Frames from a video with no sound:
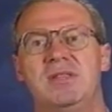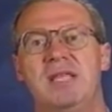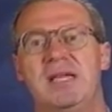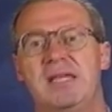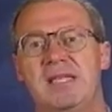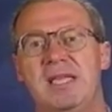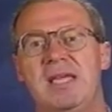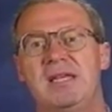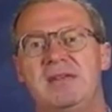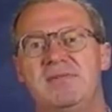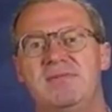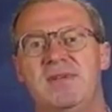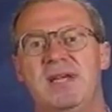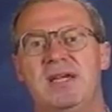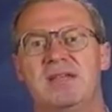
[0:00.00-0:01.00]
that can
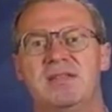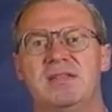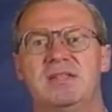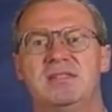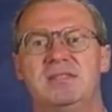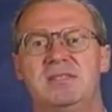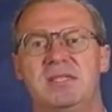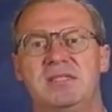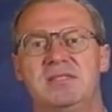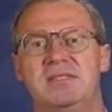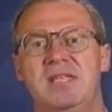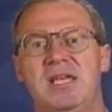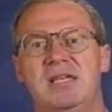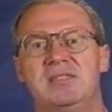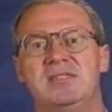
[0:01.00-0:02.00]
affect the
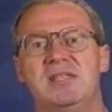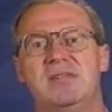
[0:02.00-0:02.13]
success